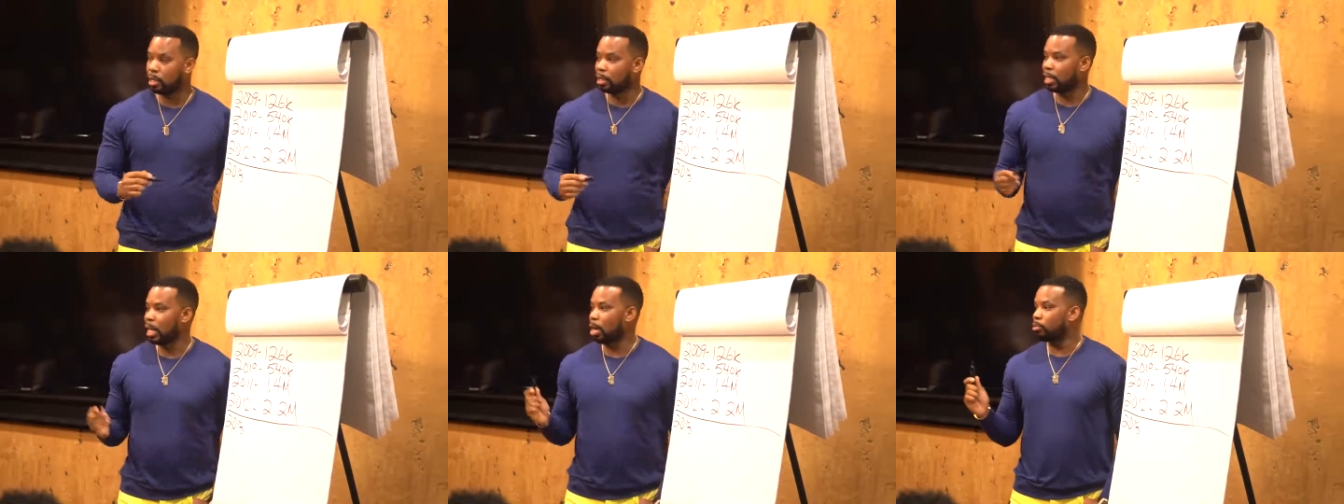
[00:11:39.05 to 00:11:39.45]

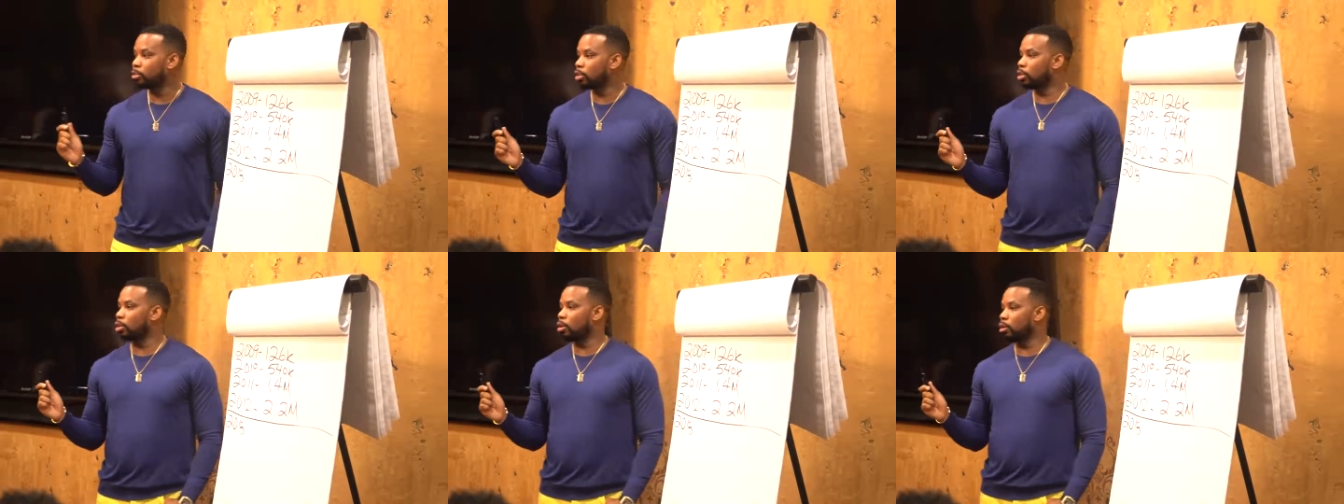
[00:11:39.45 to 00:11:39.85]
that I
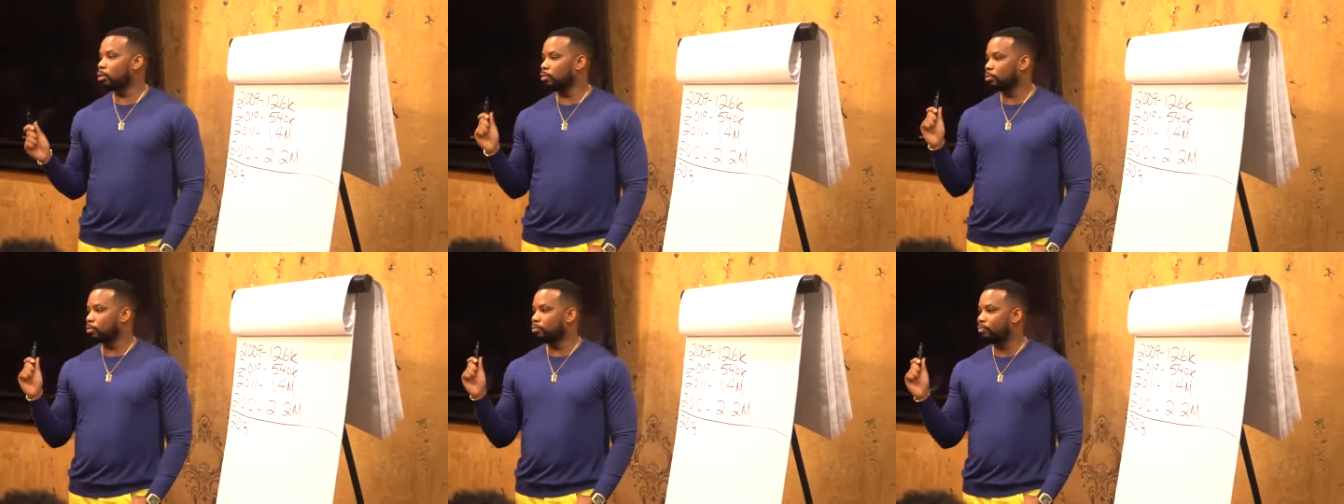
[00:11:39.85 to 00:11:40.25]
was going to
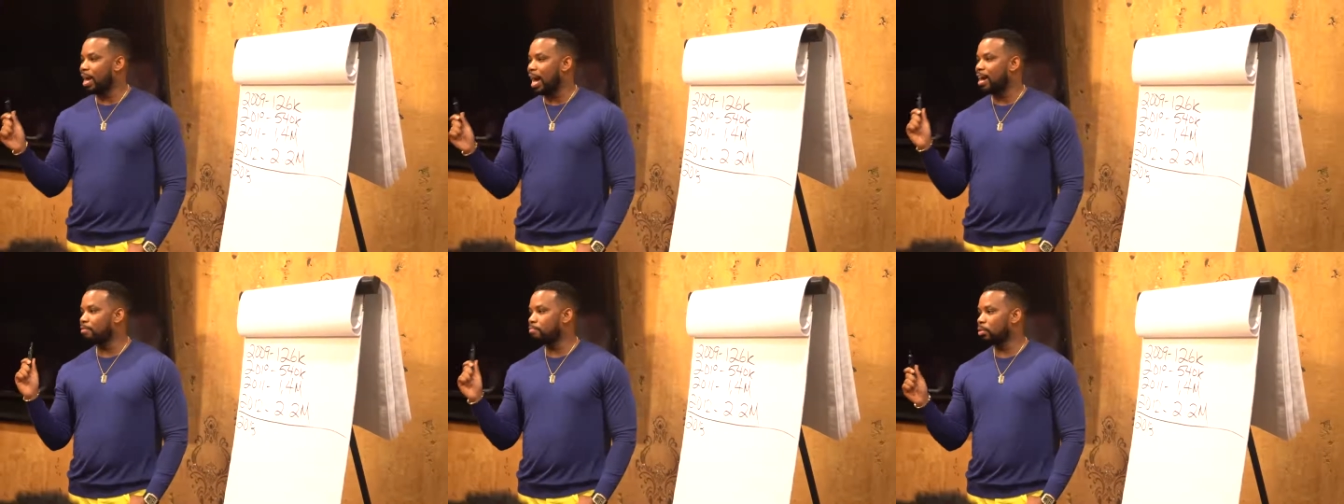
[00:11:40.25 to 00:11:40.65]
earn
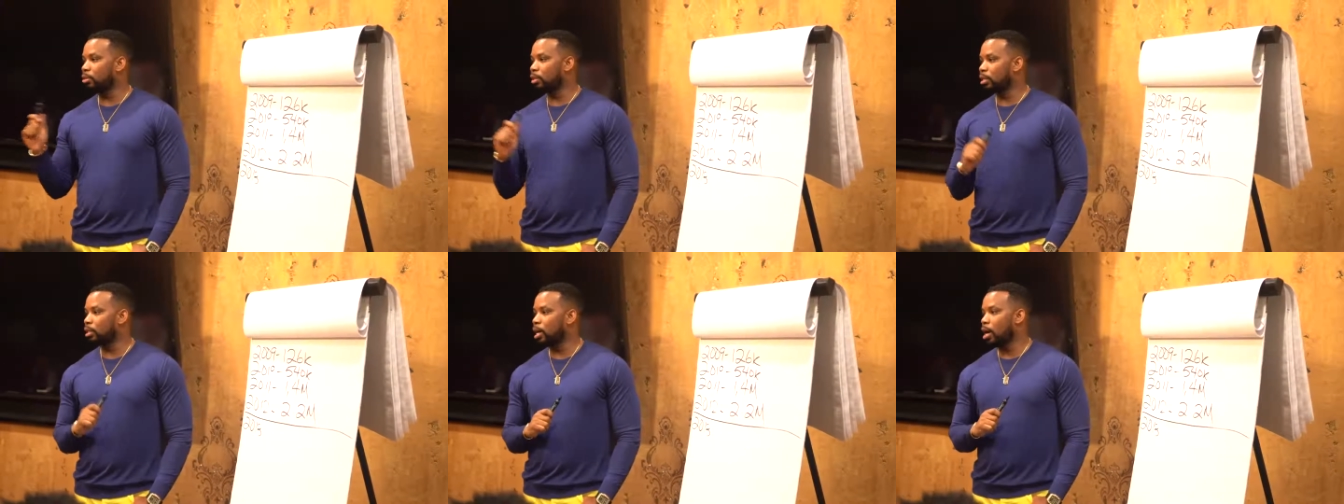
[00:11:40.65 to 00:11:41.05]
$5
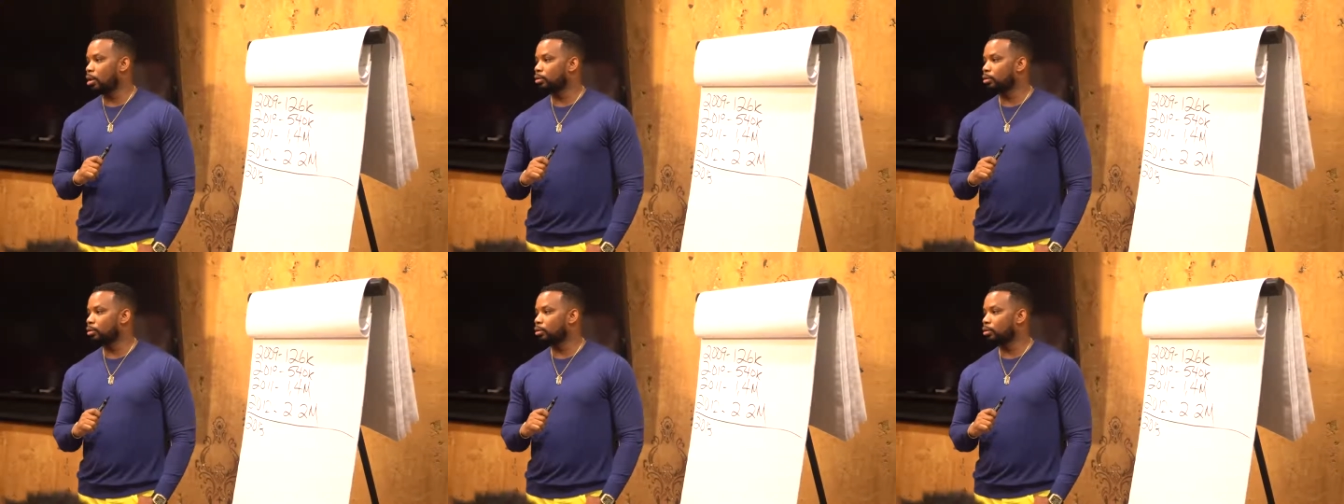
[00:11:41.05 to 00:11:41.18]
million.